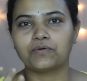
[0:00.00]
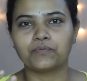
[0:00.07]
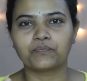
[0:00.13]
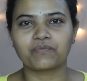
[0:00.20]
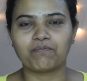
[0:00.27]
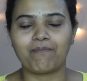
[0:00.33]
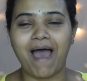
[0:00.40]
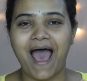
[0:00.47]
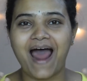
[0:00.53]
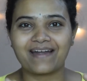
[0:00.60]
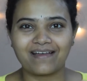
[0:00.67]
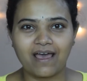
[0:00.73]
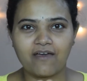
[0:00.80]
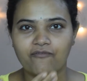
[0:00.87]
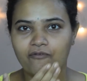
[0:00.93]

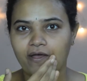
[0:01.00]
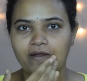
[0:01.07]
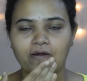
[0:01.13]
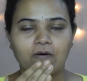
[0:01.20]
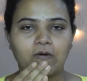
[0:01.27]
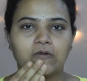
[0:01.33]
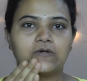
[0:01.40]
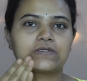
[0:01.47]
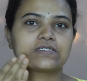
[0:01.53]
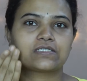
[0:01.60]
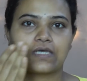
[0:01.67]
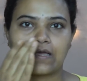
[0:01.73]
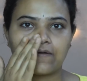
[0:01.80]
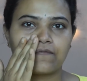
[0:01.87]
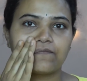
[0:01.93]
matte effect on your
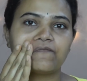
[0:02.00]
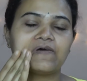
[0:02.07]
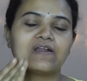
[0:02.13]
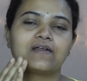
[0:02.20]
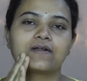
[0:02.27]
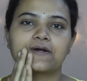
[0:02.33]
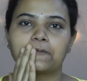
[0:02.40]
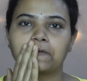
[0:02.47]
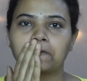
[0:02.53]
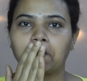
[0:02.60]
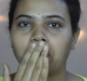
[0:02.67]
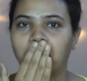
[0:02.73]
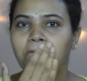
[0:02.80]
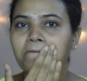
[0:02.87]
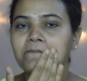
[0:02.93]
skin when it comes
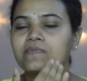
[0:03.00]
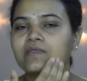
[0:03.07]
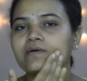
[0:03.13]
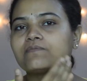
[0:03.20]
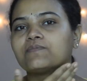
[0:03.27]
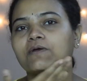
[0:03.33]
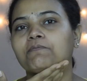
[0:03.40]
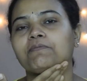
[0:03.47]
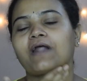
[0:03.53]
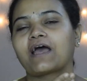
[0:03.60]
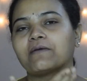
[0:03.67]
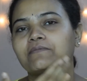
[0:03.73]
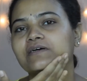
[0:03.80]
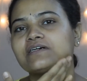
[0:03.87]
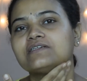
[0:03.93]
to the
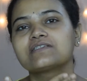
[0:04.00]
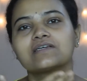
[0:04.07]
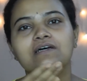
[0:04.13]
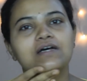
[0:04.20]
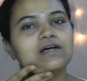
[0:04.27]
primers,